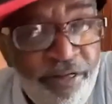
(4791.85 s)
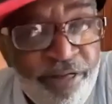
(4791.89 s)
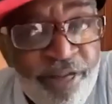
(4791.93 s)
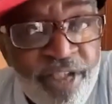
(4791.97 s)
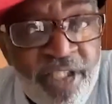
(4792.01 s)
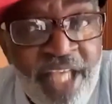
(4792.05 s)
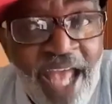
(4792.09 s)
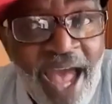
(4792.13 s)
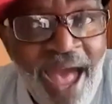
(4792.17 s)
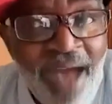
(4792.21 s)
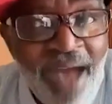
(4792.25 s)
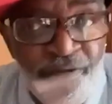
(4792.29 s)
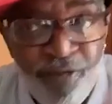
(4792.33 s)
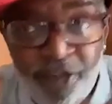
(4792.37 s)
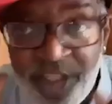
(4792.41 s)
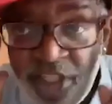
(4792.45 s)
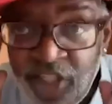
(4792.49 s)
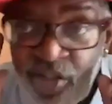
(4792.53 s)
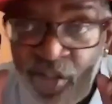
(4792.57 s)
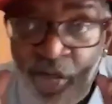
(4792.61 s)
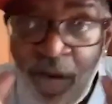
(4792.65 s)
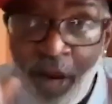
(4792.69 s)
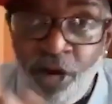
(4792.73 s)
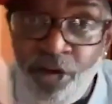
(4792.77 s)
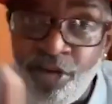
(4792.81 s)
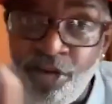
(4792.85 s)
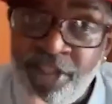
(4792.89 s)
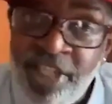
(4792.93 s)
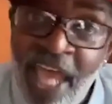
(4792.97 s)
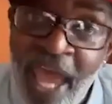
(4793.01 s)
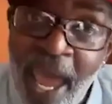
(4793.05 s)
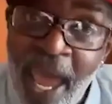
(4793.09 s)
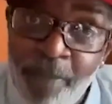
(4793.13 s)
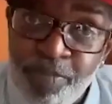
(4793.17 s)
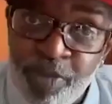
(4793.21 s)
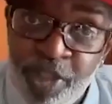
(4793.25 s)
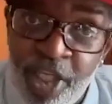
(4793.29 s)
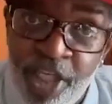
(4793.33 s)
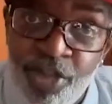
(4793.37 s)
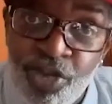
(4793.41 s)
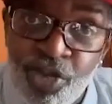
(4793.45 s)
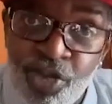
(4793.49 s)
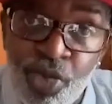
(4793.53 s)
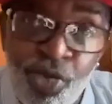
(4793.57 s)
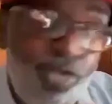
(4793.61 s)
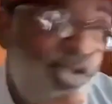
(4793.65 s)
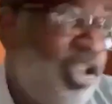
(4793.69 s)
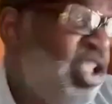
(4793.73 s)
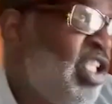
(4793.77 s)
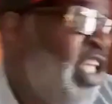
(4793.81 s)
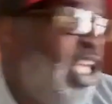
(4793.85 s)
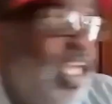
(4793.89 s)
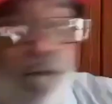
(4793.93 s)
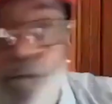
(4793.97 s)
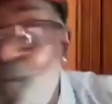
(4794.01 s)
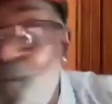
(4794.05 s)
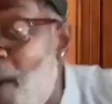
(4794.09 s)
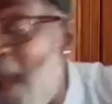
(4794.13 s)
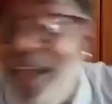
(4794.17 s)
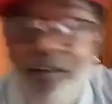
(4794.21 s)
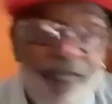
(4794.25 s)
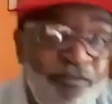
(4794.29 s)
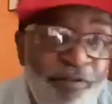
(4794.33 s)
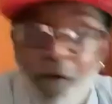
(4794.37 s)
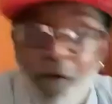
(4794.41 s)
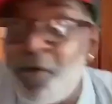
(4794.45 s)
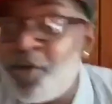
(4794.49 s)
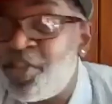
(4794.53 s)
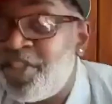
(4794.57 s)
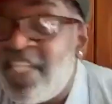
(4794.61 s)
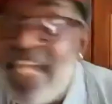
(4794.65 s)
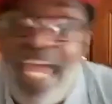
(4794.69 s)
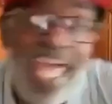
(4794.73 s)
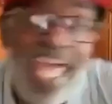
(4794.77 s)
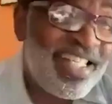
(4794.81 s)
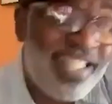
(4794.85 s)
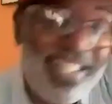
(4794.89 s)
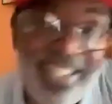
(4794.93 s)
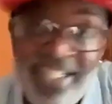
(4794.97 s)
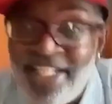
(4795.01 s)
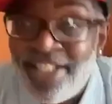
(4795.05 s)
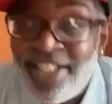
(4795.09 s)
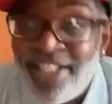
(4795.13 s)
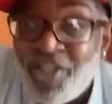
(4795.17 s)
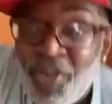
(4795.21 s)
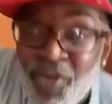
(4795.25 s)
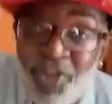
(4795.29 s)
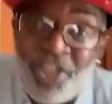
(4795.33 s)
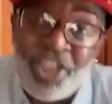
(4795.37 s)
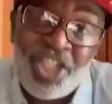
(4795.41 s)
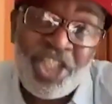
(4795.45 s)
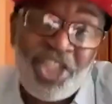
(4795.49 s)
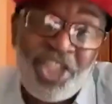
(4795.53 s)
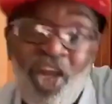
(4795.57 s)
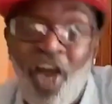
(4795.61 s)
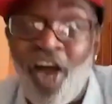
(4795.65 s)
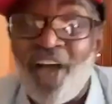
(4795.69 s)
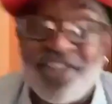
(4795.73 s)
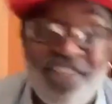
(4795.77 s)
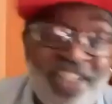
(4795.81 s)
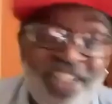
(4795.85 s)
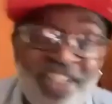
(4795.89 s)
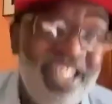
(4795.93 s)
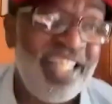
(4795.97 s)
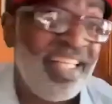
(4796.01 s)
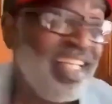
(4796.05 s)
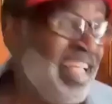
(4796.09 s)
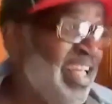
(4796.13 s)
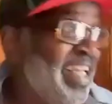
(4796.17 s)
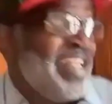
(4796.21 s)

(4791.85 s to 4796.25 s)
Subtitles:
Scott Fitzgerald tapped into, seeing white folks dancing and doing the Charleston,